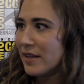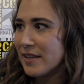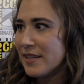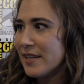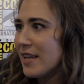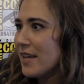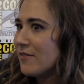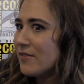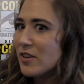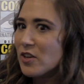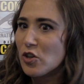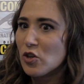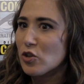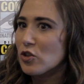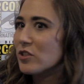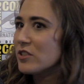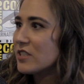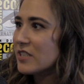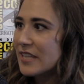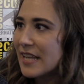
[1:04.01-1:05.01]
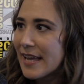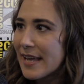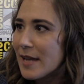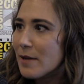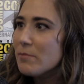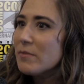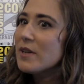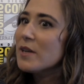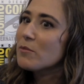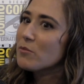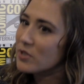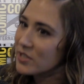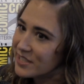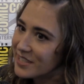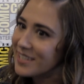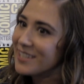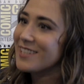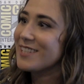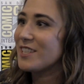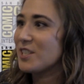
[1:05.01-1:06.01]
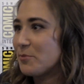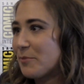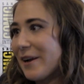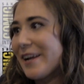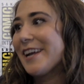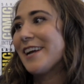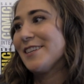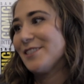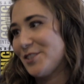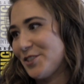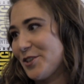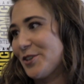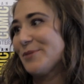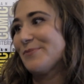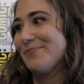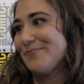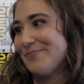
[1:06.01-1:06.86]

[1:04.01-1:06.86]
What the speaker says: can have a girl's name. Priscilla is my answer.